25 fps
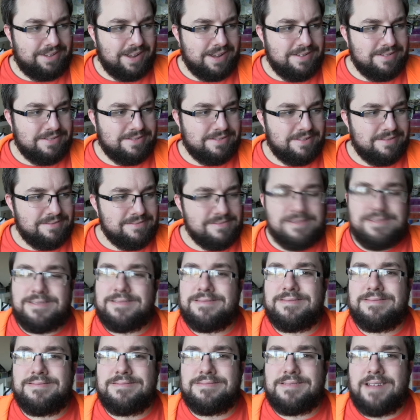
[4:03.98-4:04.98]
Decent
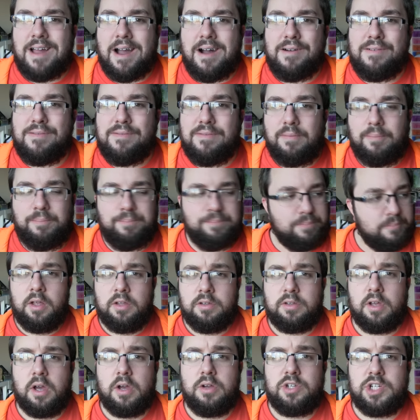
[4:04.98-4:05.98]
stuff.
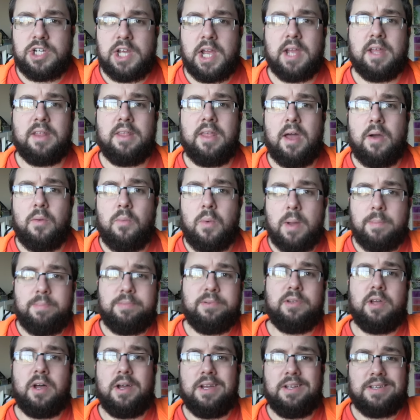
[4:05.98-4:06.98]
So check their
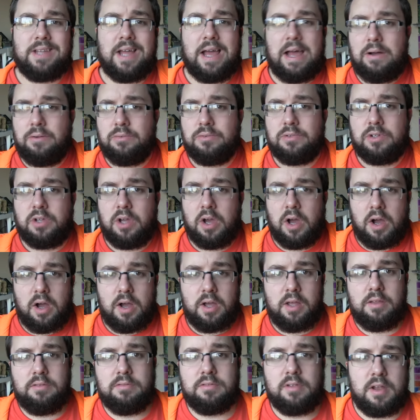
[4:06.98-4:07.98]
website out,
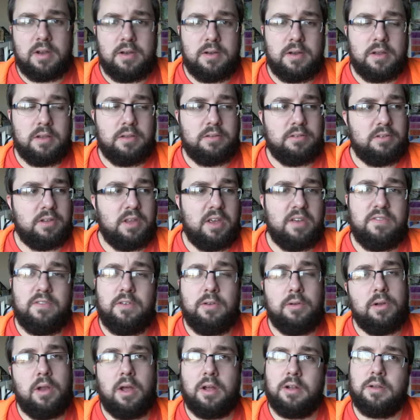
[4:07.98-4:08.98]
guys, and see if
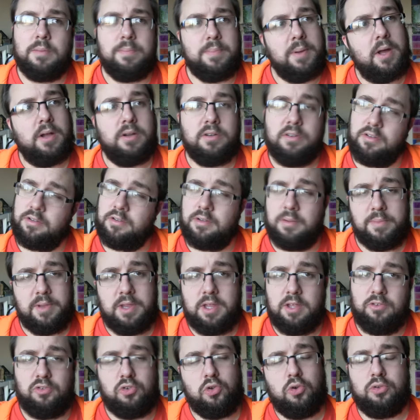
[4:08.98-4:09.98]
you'd like to purchase some of
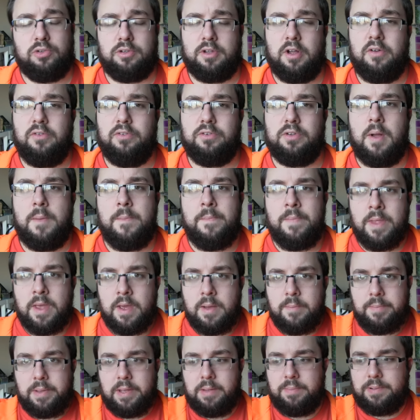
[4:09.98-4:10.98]
these yourselves.
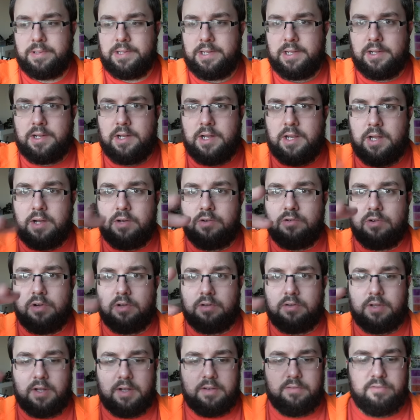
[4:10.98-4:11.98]
Be particularly
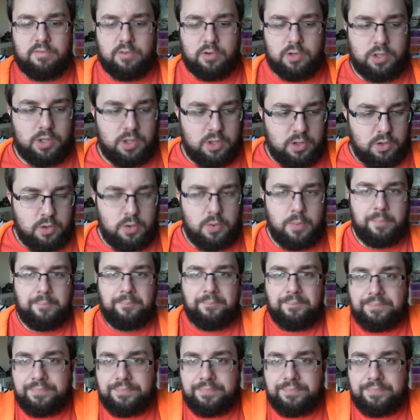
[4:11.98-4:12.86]
interesting for you